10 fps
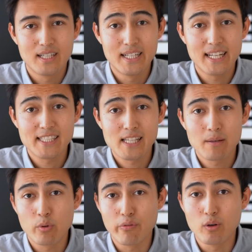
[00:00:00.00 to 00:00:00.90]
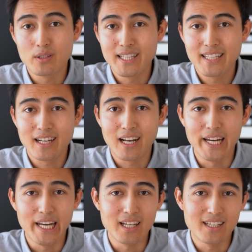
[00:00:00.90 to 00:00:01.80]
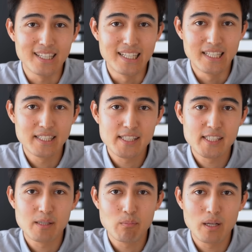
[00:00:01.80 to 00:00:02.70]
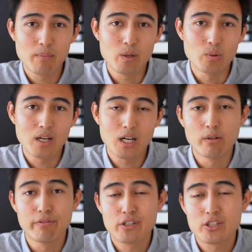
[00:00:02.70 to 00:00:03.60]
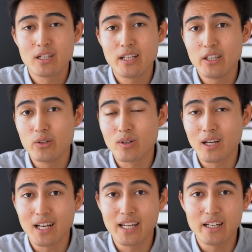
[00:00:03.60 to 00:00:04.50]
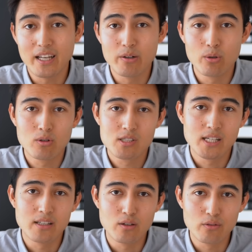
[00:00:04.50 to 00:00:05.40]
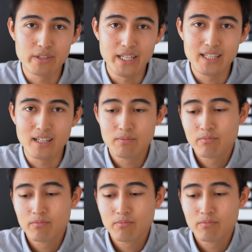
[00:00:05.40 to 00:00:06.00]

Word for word: Next up, we've got data cleaning, and this is simply about how efficiently you can clean a raw set of data.